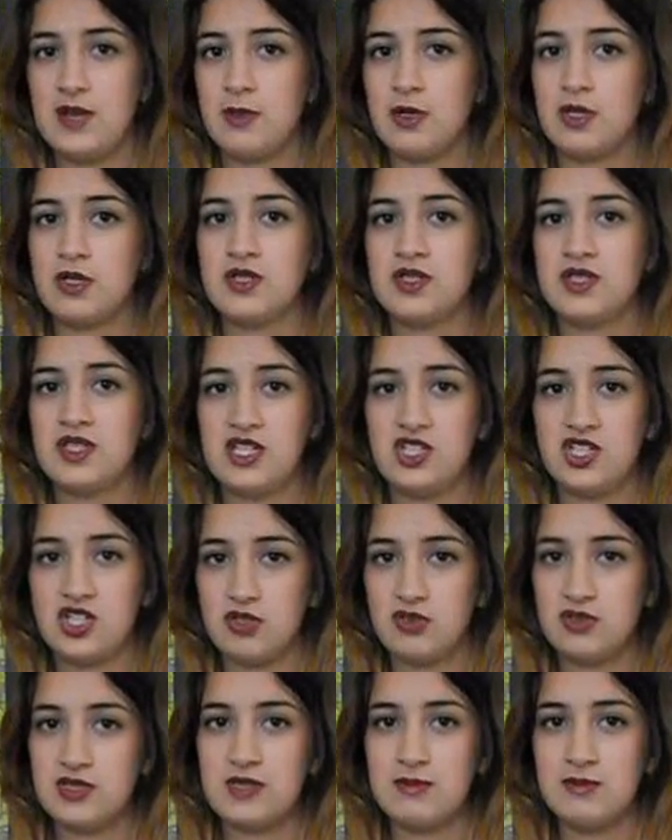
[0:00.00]
because they
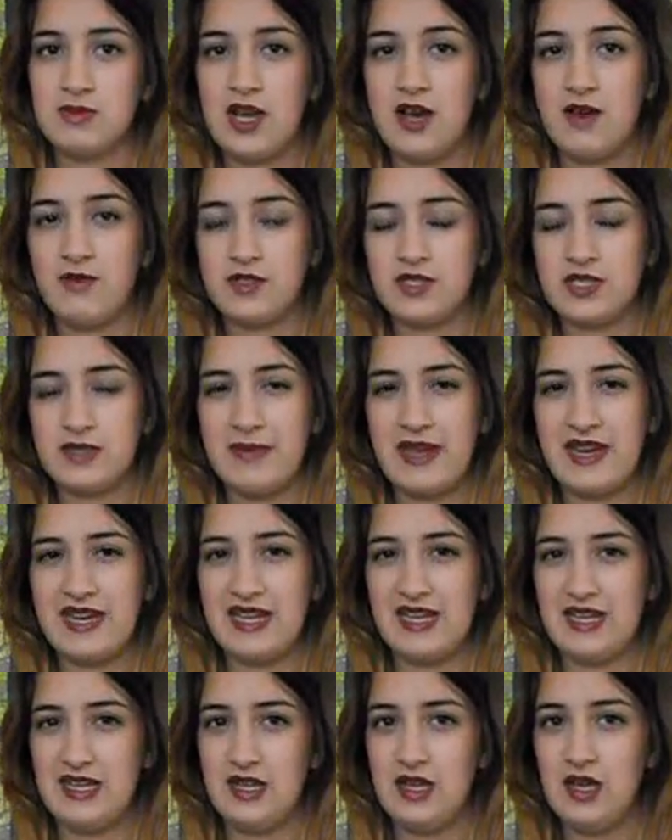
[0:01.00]
don't seem to have as
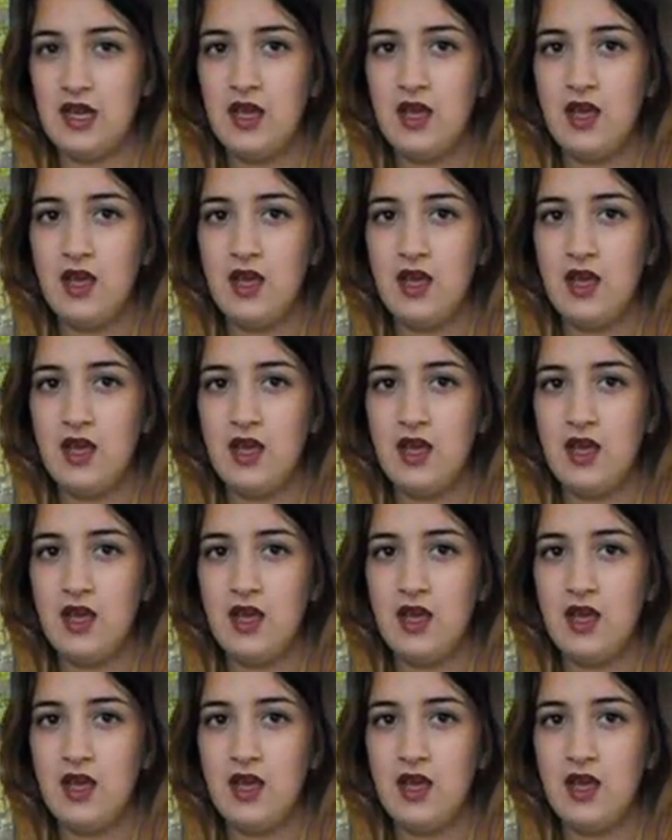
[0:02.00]
many